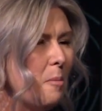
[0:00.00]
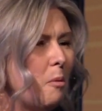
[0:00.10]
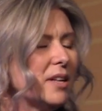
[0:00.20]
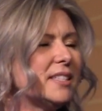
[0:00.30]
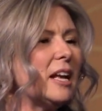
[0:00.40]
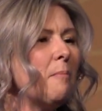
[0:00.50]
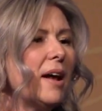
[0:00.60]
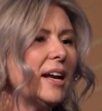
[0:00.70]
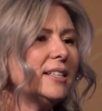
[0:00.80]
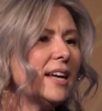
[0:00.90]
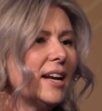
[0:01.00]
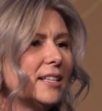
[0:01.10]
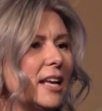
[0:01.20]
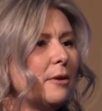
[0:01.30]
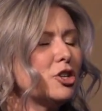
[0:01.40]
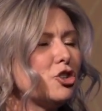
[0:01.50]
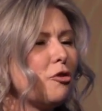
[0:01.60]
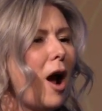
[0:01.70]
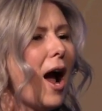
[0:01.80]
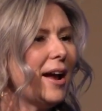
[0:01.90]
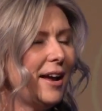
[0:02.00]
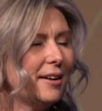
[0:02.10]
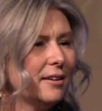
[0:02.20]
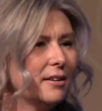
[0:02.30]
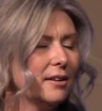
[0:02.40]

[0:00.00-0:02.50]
But what somebody did is they are trying